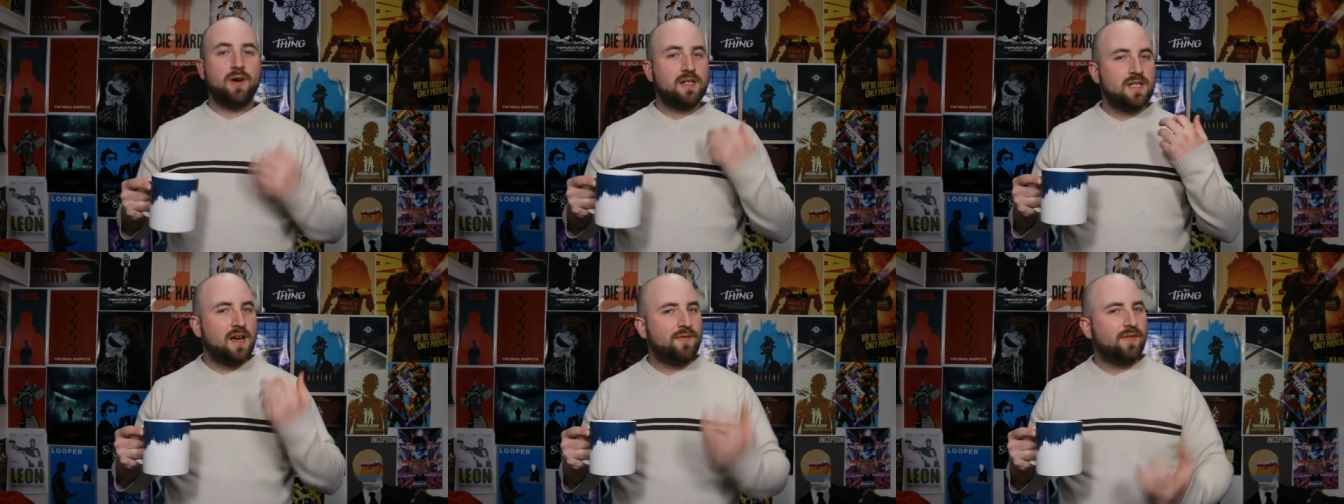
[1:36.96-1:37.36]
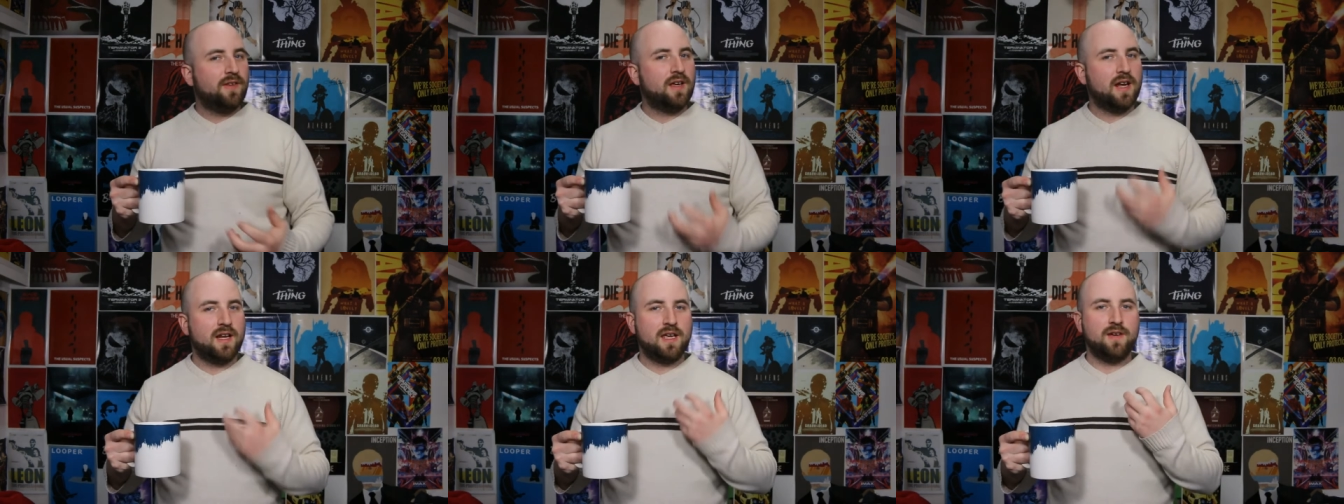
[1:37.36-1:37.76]
So I
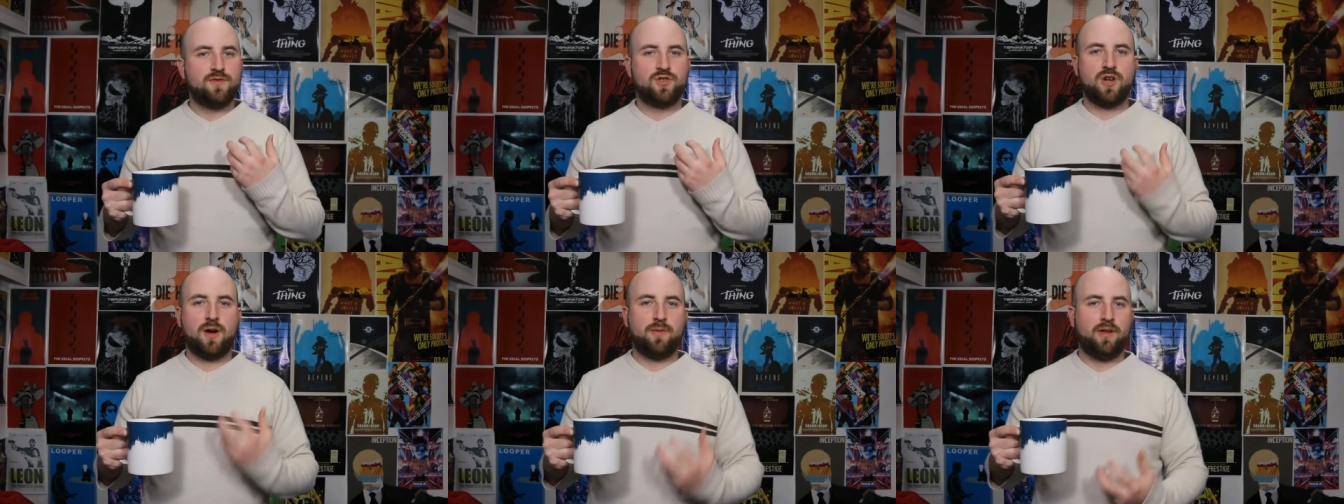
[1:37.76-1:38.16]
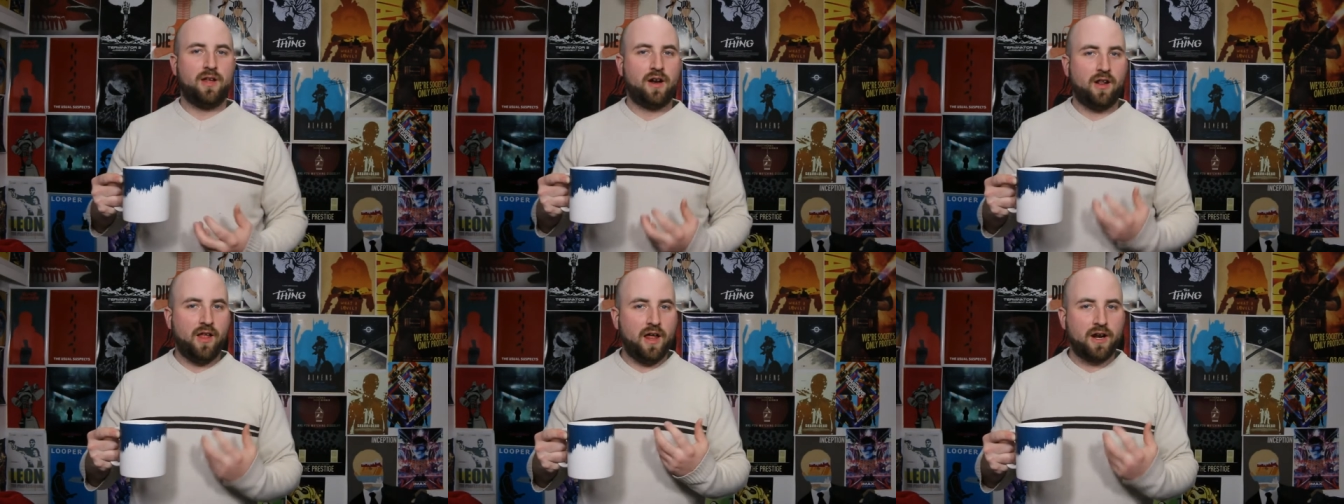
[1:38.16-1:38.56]
definitely gotta give
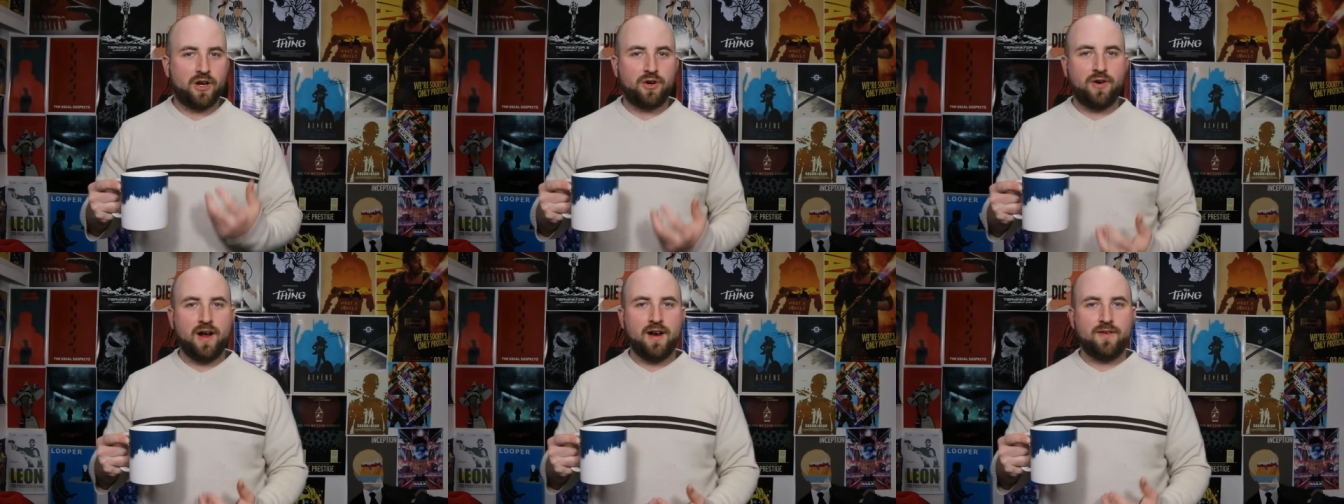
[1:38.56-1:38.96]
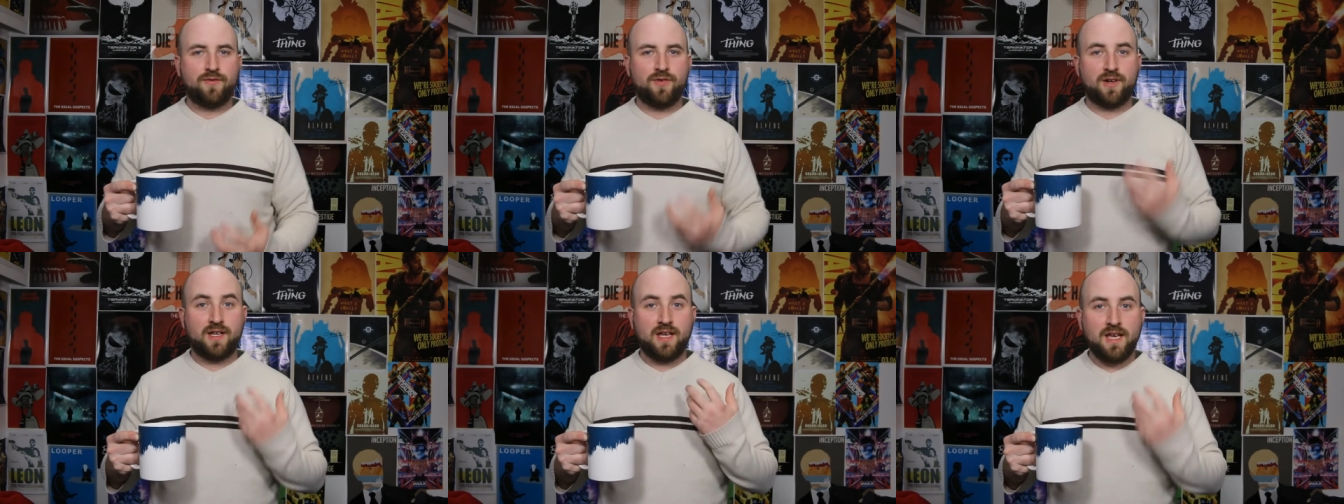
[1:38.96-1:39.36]
Shyamalan a lot of credit
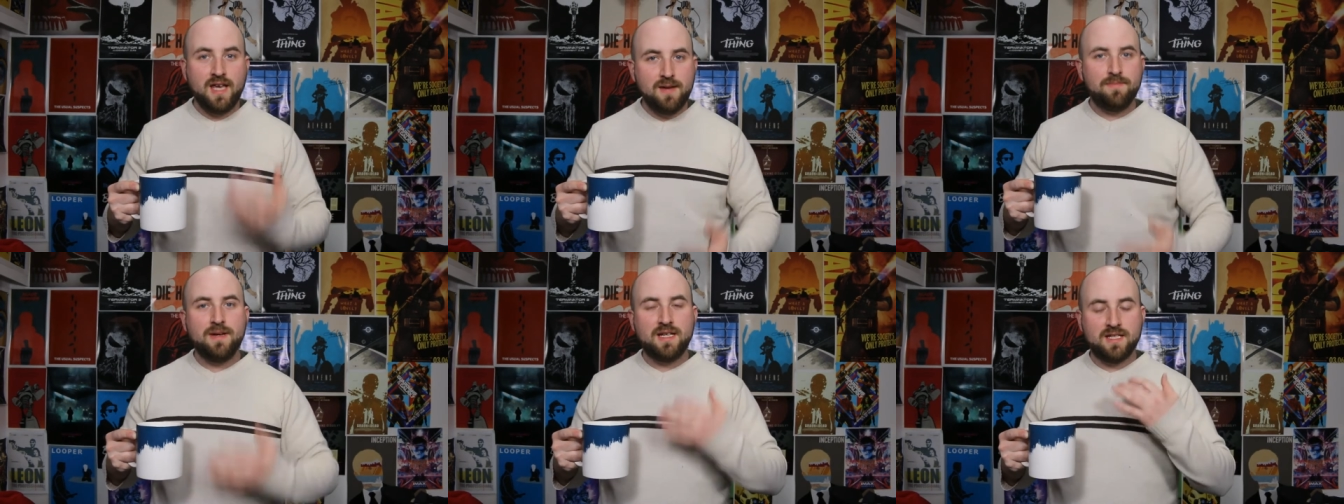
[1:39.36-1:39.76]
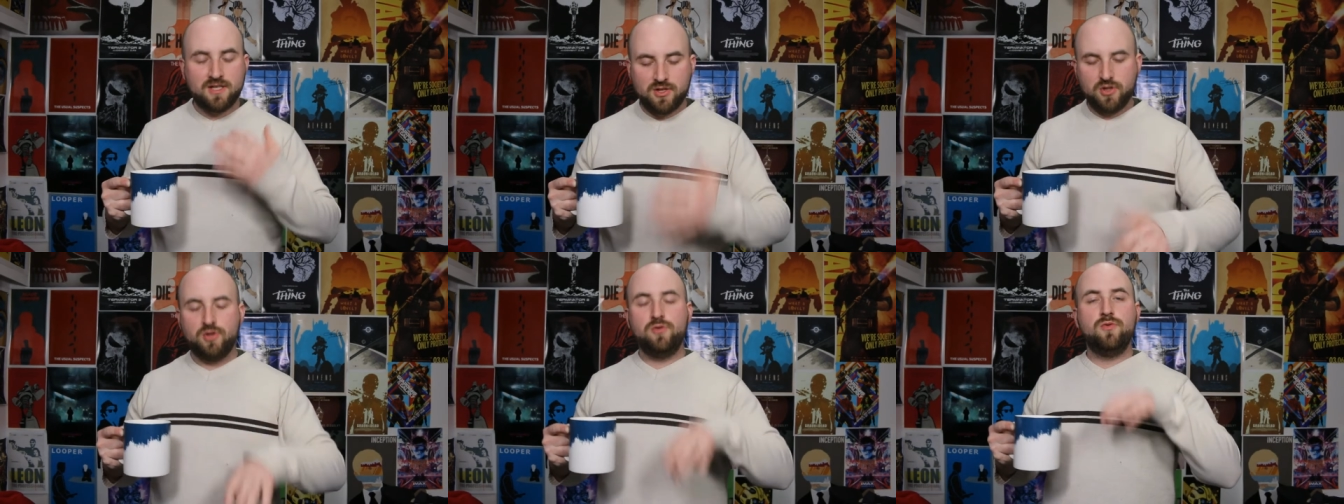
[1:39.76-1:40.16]
for keeping
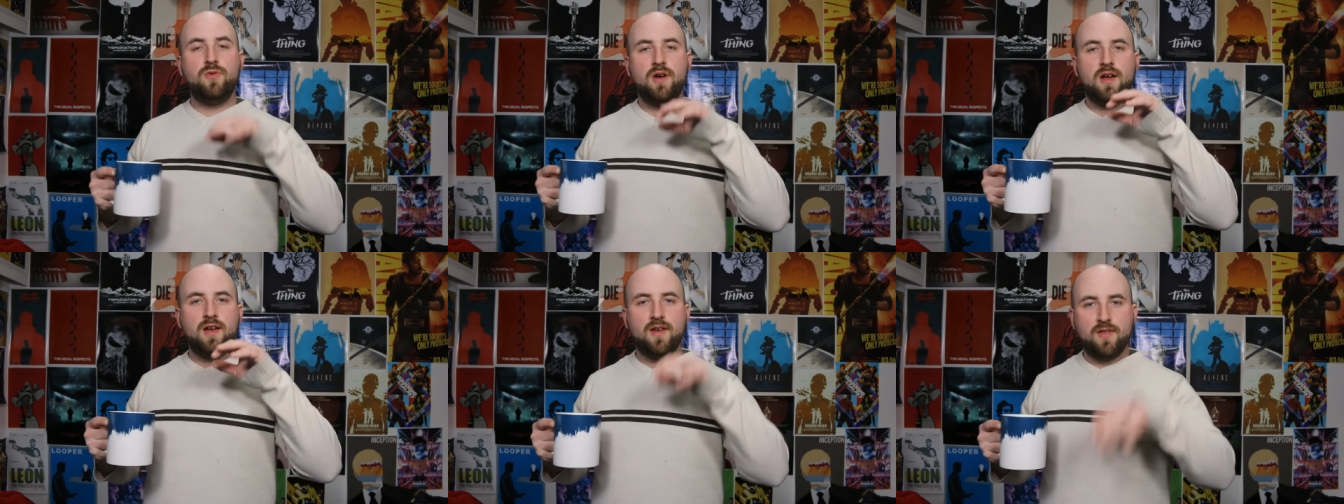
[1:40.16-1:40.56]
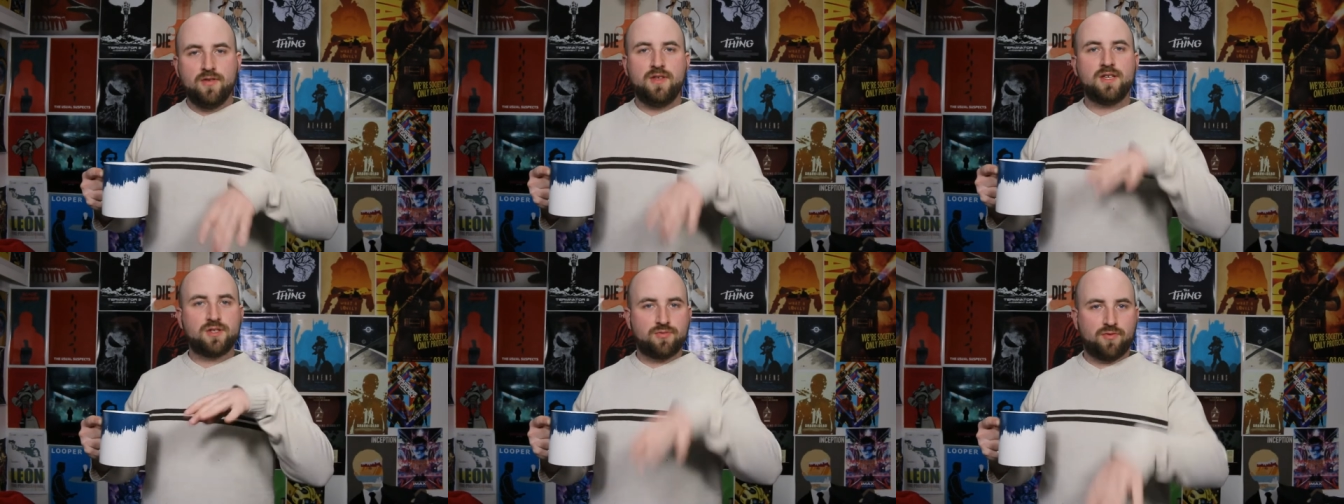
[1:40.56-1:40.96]
to
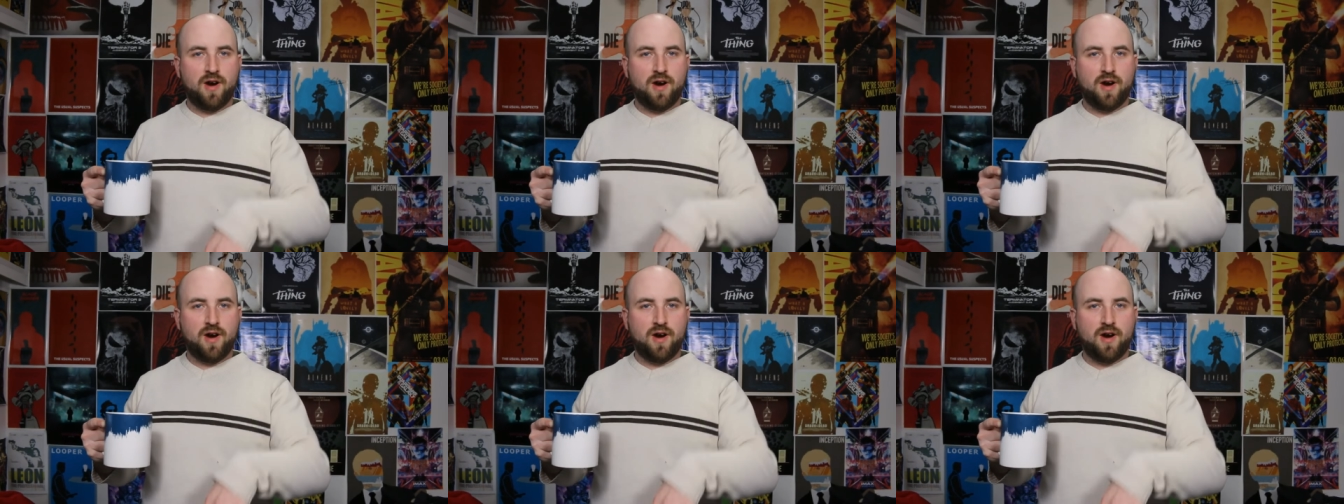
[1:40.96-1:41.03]
this